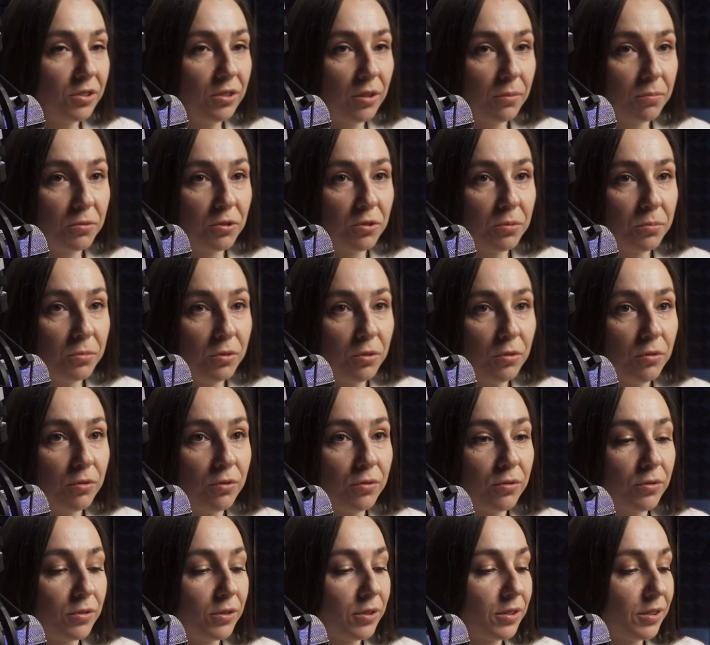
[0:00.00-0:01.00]
knob to
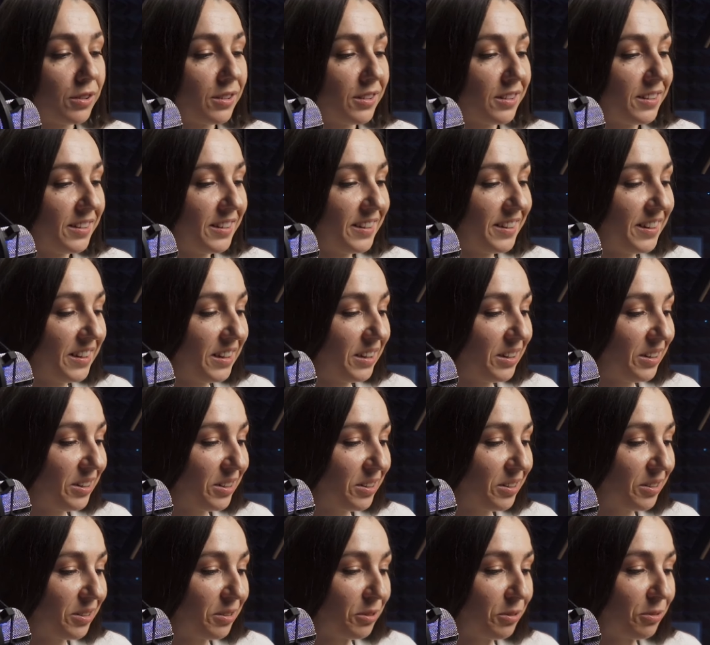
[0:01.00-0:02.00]
move,
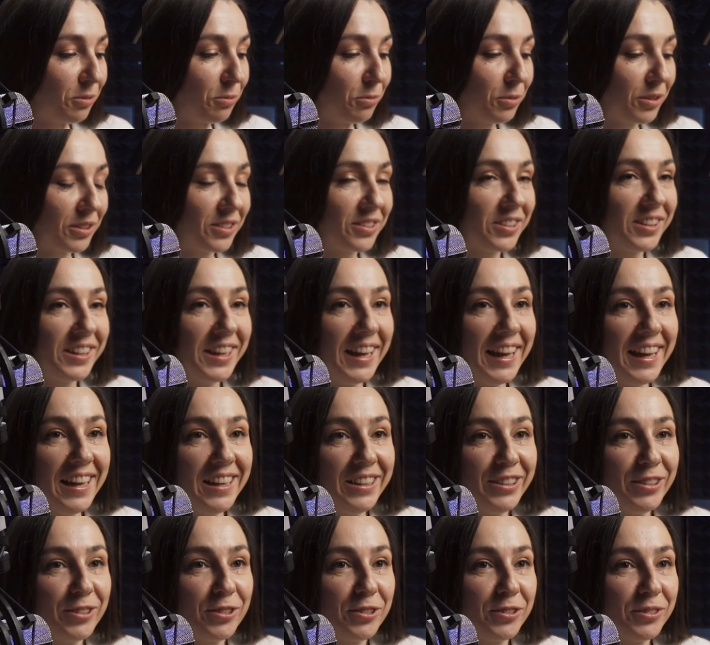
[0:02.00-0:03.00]
what
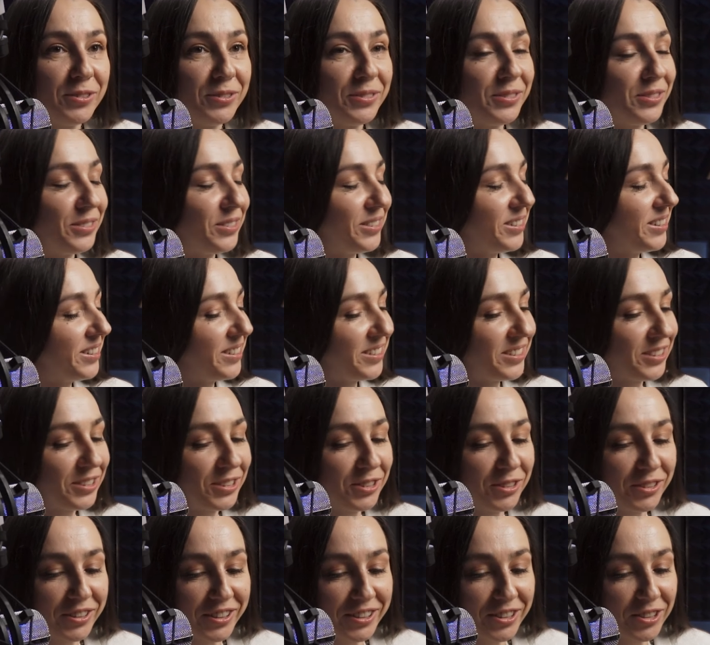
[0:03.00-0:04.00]
gain to
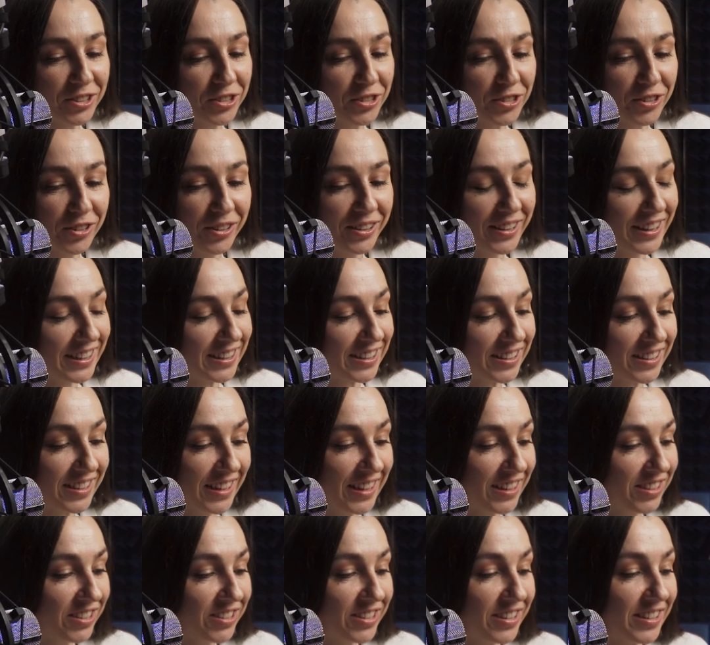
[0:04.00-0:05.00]
control,
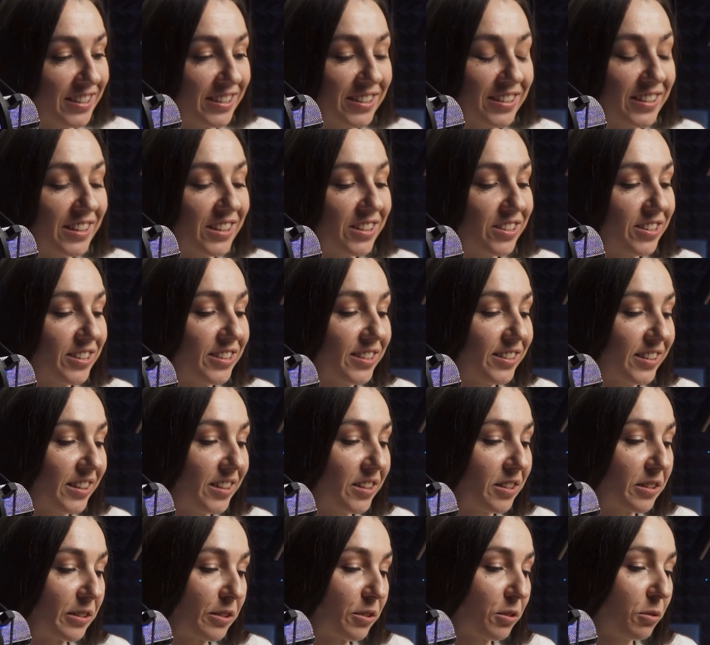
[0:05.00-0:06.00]
etc., etc.,
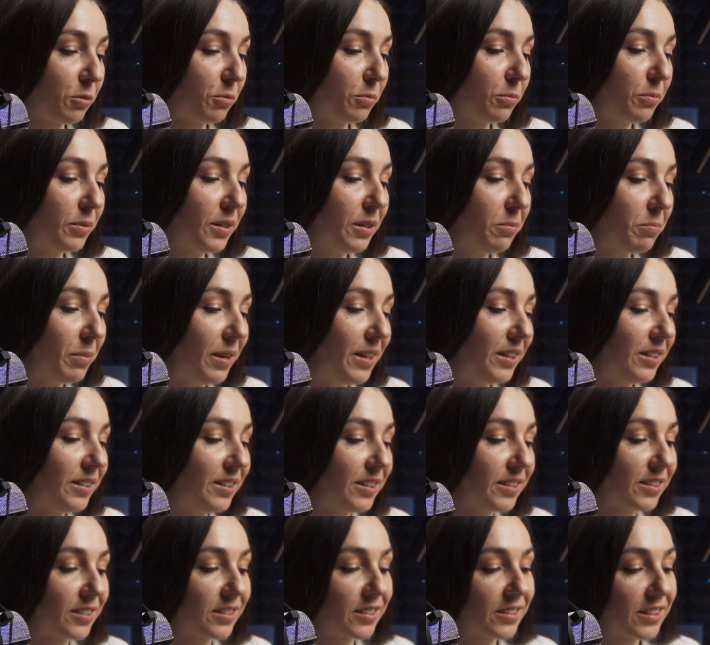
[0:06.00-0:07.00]
etc. So we made
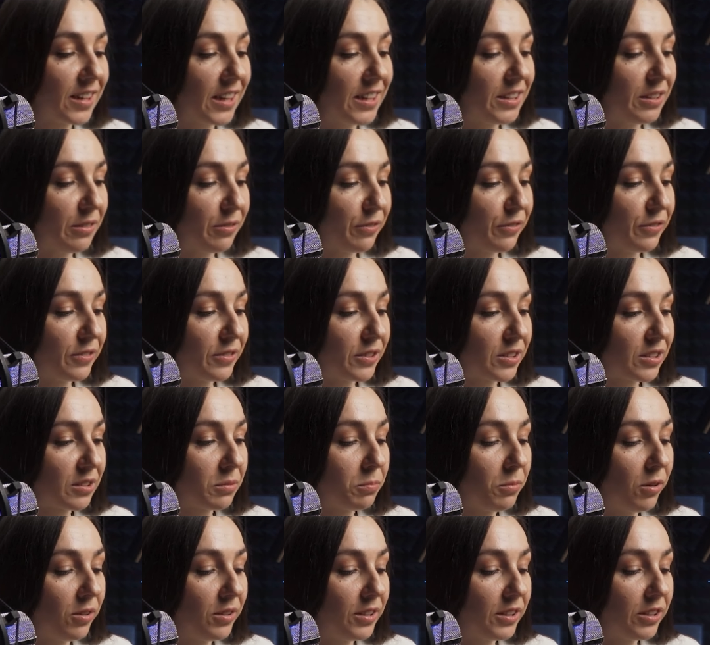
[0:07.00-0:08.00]
this kind of
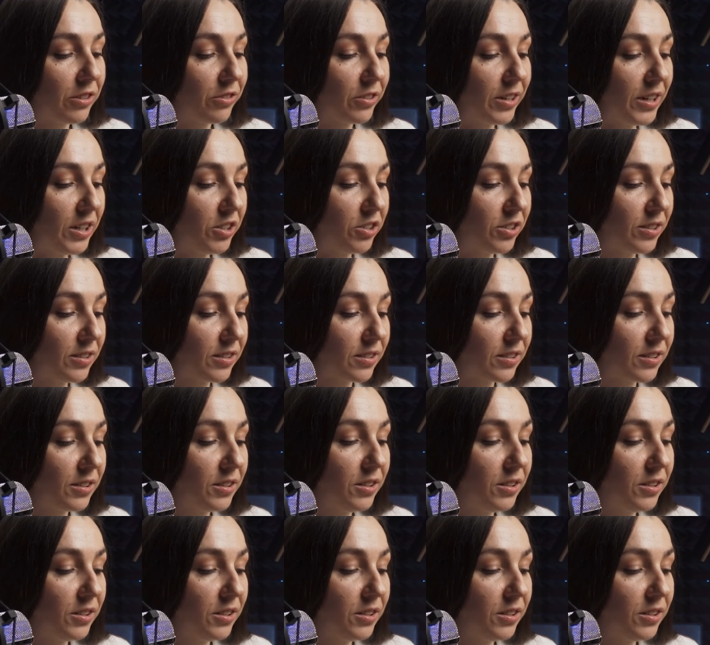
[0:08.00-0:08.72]
small iterations,